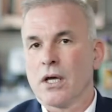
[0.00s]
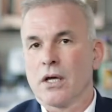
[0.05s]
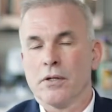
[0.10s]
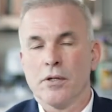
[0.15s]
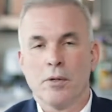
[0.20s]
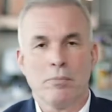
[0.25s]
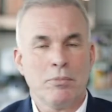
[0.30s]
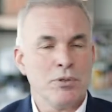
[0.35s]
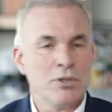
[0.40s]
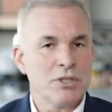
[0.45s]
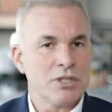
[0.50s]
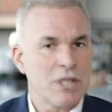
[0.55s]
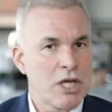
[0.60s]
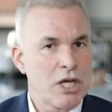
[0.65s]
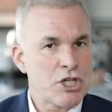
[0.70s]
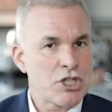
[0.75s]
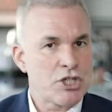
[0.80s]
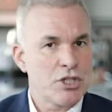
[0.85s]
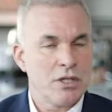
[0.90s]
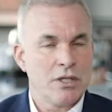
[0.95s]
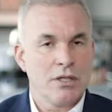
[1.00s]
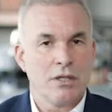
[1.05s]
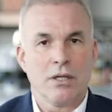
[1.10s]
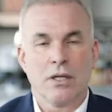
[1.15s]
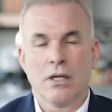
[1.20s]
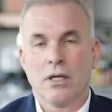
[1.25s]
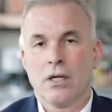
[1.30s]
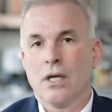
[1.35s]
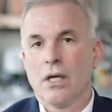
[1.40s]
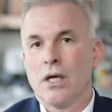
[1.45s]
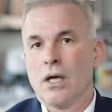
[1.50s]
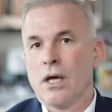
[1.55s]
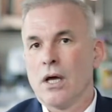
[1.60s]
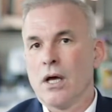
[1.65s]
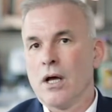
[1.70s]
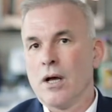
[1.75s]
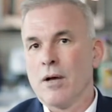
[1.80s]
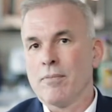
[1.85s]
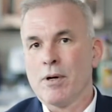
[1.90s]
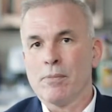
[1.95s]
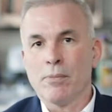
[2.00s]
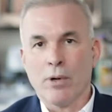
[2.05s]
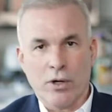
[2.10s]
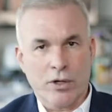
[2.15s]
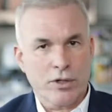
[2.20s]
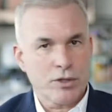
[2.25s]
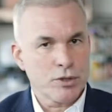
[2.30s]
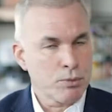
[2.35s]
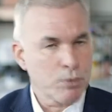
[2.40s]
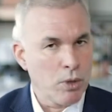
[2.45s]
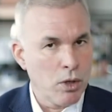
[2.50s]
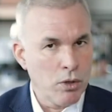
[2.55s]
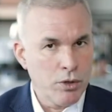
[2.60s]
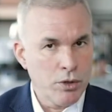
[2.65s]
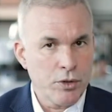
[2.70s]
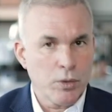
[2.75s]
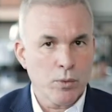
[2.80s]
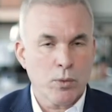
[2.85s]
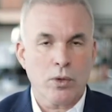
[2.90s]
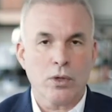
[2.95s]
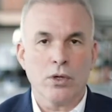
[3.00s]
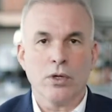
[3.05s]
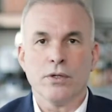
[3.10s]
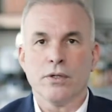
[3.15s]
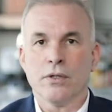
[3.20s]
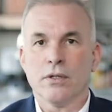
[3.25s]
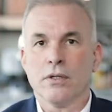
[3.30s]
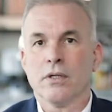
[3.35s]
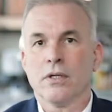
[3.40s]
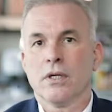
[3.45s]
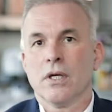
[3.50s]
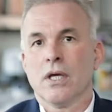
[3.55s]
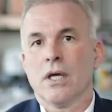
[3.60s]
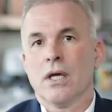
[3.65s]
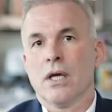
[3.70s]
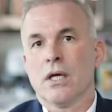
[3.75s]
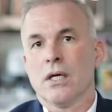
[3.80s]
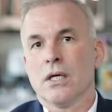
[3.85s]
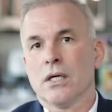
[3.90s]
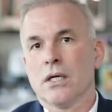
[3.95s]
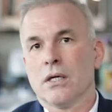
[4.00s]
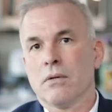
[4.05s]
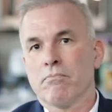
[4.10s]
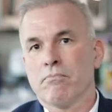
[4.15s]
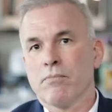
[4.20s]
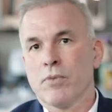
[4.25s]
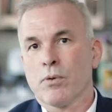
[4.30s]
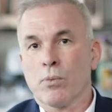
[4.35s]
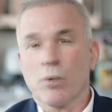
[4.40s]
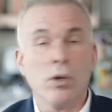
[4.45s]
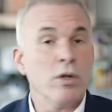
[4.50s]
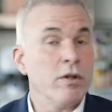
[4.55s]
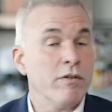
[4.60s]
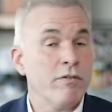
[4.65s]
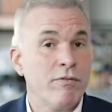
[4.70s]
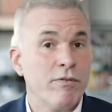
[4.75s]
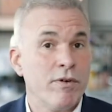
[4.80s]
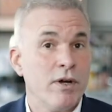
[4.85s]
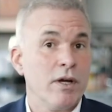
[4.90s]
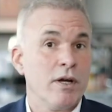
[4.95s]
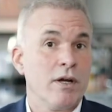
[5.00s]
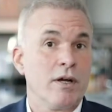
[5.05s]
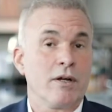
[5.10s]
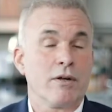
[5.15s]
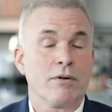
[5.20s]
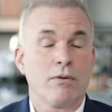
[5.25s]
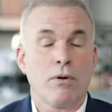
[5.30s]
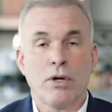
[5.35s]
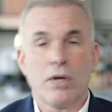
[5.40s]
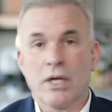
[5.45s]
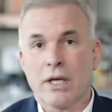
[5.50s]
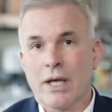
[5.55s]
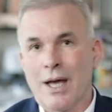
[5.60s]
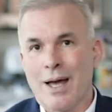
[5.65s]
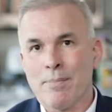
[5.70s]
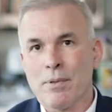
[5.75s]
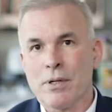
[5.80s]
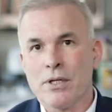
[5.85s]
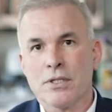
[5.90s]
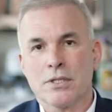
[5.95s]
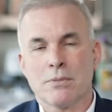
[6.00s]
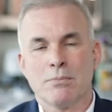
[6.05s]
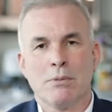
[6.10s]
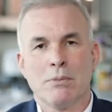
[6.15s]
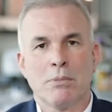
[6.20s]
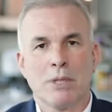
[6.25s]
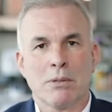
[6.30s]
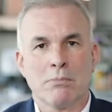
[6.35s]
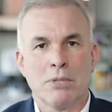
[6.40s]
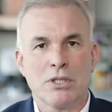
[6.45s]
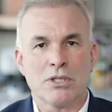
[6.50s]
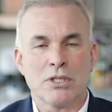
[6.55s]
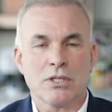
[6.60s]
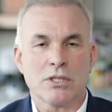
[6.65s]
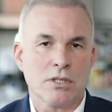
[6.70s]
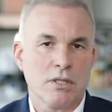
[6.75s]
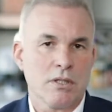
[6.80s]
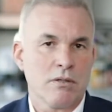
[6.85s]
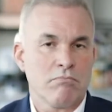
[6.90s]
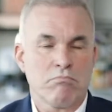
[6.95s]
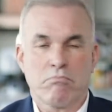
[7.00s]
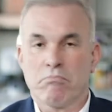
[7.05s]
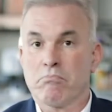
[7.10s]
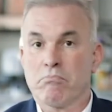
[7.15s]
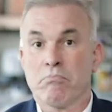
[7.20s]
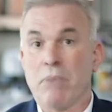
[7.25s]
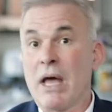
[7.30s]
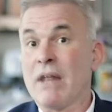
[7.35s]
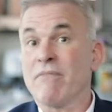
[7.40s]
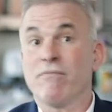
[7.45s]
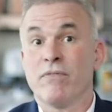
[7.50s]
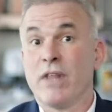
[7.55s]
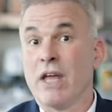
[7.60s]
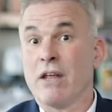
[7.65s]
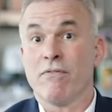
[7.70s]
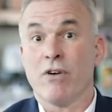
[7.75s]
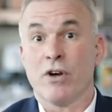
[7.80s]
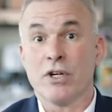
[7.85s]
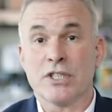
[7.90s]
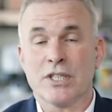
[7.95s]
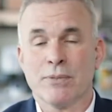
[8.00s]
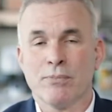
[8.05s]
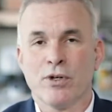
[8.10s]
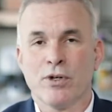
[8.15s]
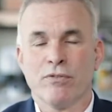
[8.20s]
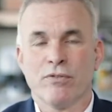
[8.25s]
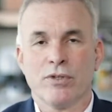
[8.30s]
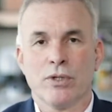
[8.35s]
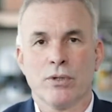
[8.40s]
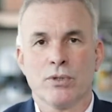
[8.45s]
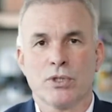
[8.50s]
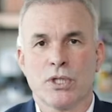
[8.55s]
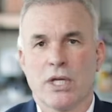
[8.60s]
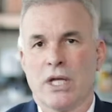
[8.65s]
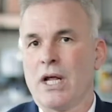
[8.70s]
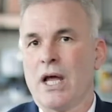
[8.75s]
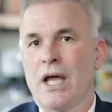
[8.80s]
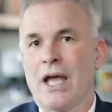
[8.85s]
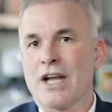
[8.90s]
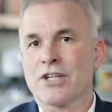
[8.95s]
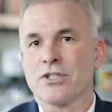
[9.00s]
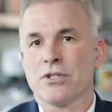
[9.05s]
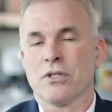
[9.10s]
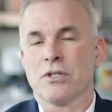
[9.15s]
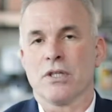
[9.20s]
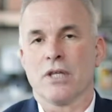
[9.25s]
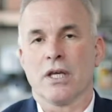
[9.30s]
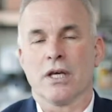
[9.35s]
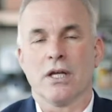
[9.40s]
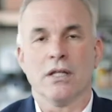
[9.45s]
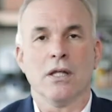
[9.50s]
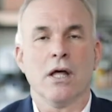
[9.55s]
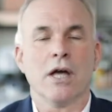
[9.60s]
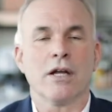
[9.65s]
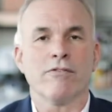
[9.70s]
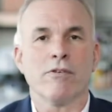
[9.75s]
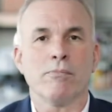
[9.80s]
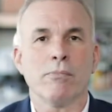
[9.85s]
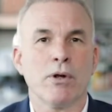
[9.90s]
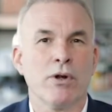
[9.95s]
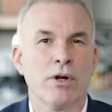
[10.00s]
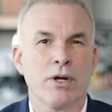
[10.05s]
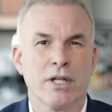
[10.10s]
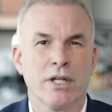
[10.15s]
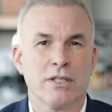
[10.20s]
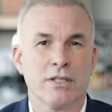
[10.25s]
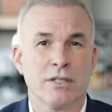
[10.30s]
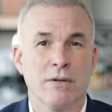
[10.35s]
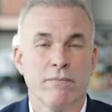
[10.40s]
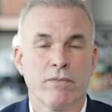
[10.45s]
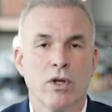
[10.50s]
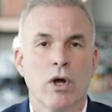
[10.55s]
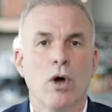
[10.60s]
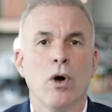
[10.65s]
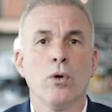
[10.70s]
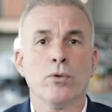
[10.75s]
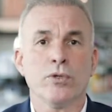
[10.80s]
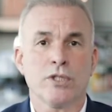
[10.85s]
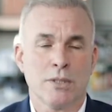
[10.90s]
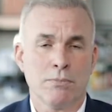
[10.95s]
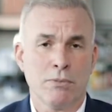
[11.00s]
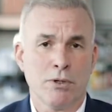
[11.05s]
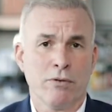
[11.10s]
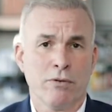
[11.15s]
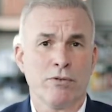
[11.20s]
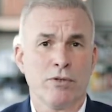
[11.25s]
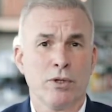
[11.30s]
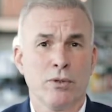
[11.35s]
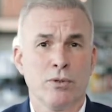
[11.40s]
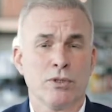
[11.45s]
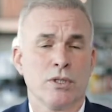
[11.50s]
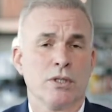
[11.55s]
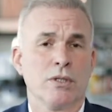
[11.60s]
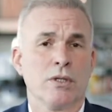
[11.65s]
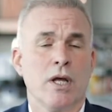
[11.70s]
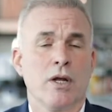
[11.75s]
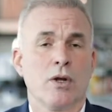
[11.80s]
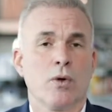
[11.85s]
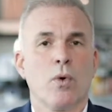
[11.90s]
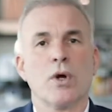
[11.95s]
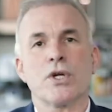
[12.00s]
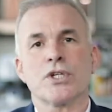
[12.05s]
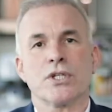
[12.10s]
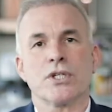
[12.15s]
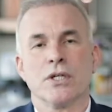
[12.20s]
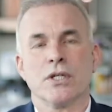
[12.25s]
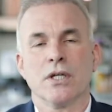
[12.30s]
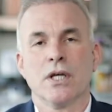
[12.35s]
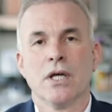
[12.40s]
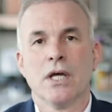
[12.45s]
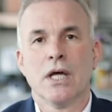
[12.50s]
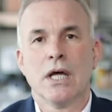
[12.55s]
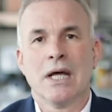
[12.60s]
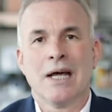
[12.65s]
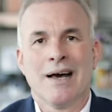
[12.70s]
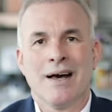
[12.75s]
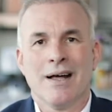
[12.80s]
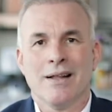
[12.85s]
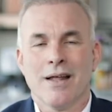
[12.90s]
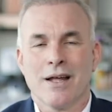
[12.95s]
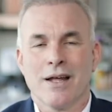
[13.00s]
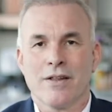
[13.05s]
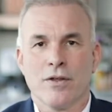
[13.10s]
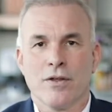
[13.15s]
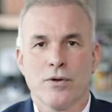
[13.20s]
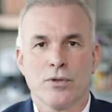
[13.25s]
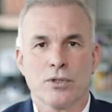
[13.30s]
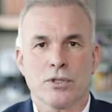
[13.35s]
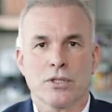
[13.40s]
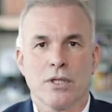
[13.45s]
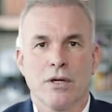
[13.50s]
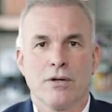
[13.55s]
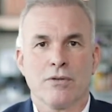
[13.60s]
globalization, America's role in the world, the role of crony capitalism and big business, they had very similar views. And I actually think a lot of Americans hold similar views and question a lot of those